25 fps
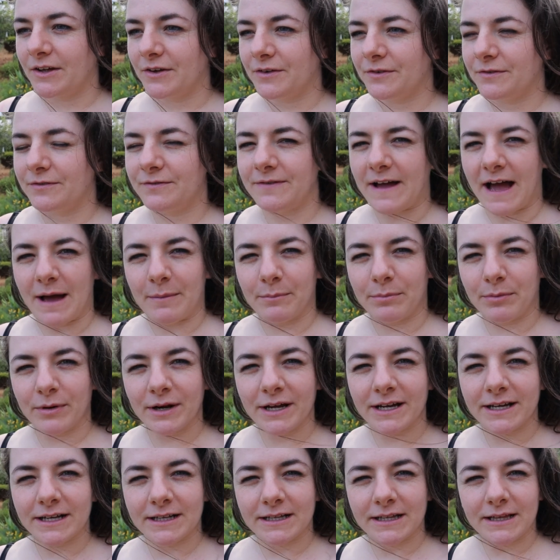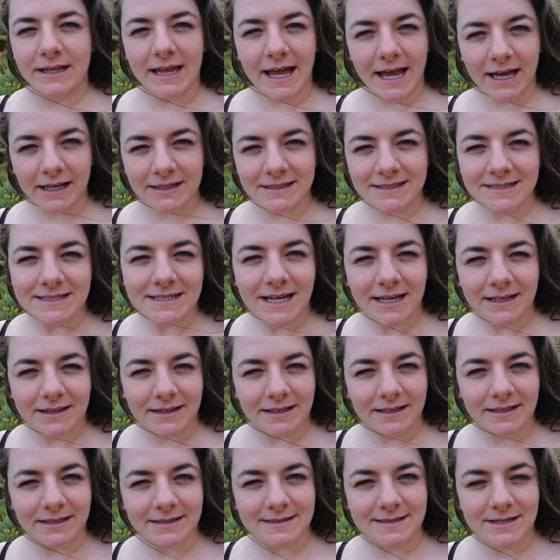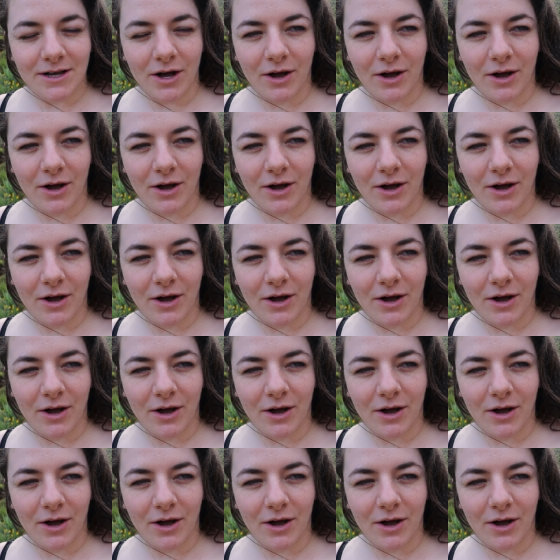Fabric Land, I think it's